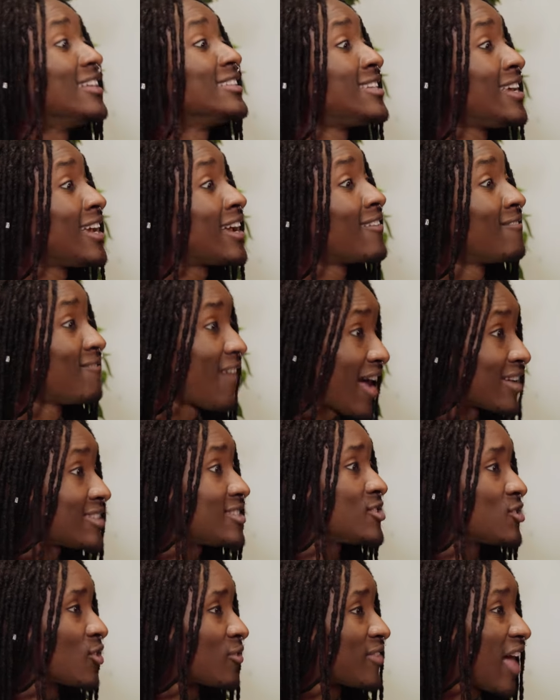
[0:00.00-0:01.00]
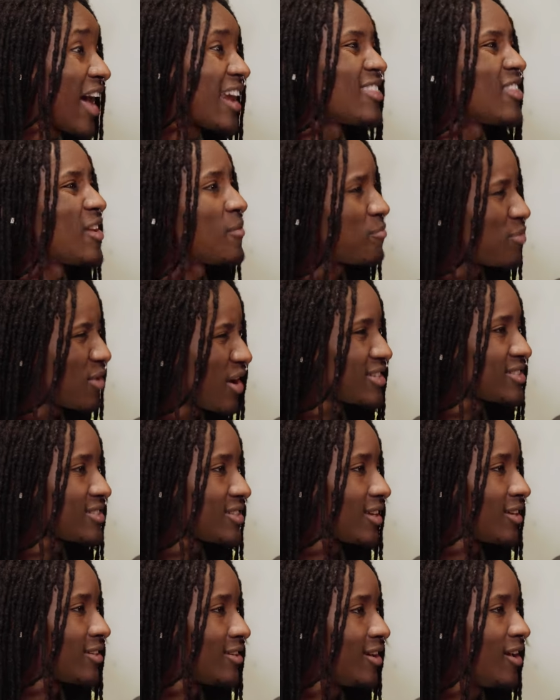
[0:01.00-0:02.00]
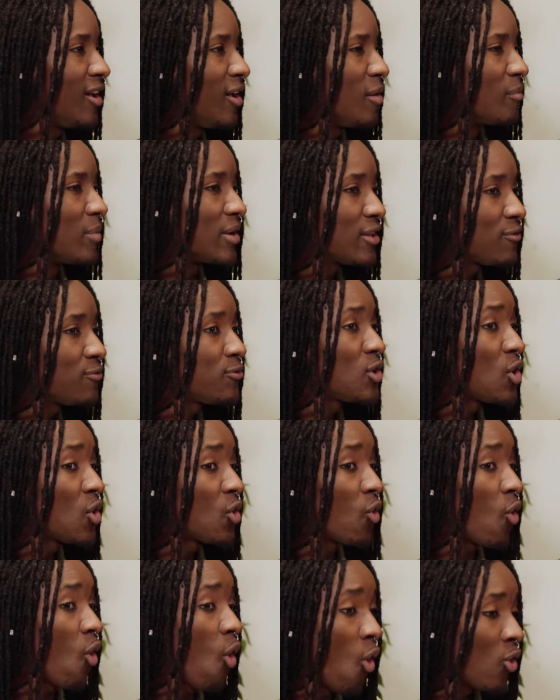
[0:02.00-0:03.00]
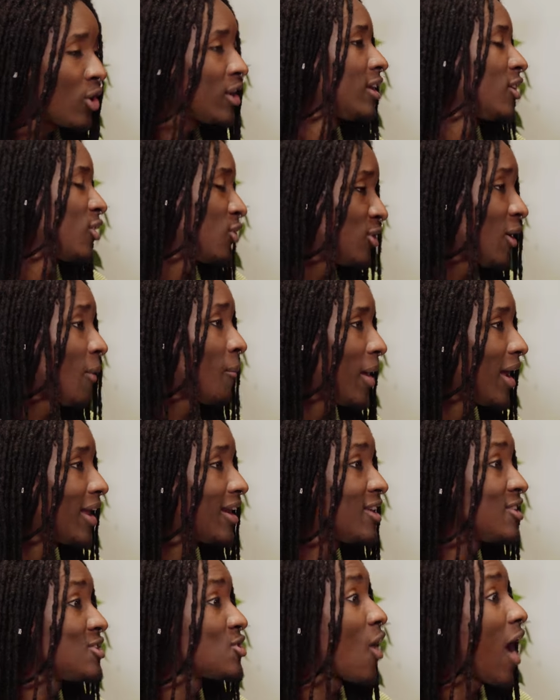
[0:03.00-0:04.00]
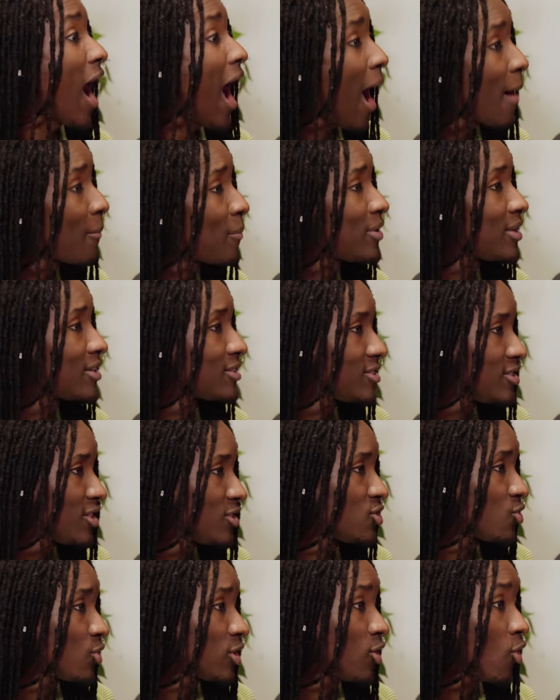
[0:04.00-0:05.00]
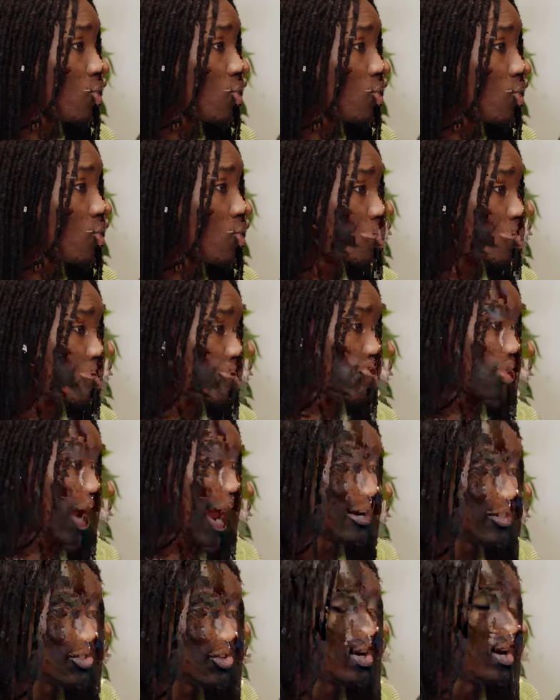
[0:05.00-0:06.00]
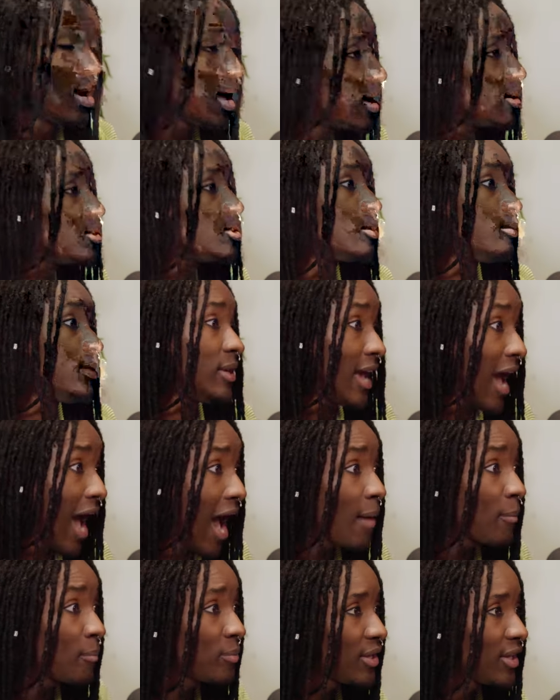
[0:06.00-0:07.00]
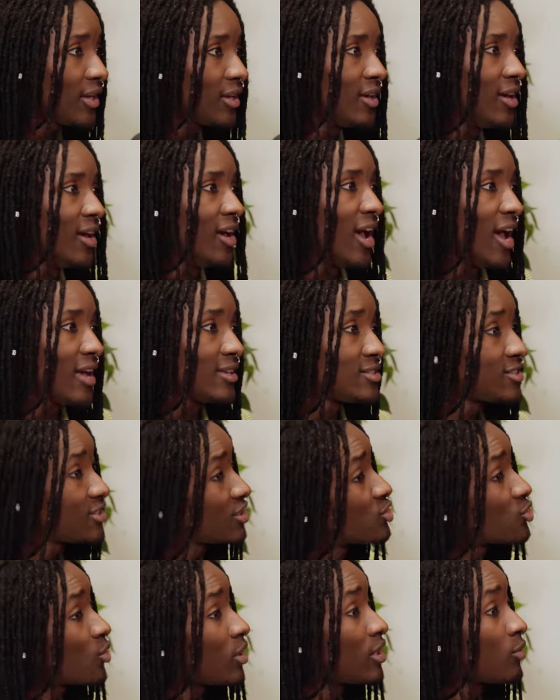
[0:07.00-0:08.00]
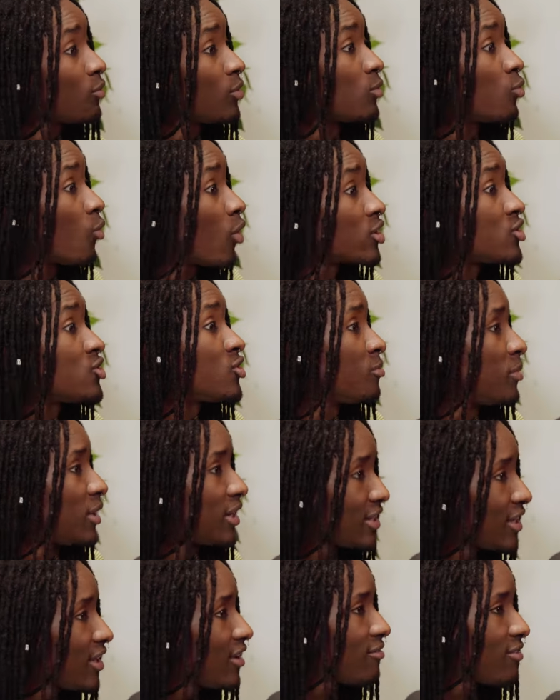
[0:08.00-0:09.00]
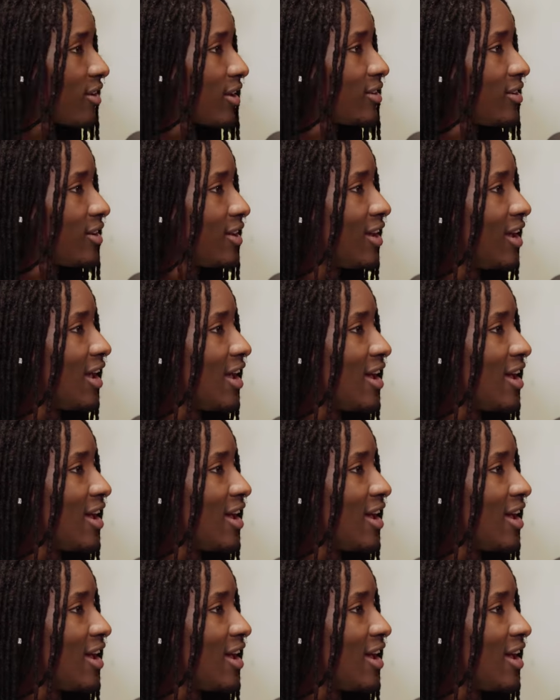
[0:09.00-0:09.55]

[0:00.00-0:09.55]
They'll take advantage of that and then press it. But if you're owning your domain and you're happy and situated, or at least trying to learn to be happy and situated with what you've been given,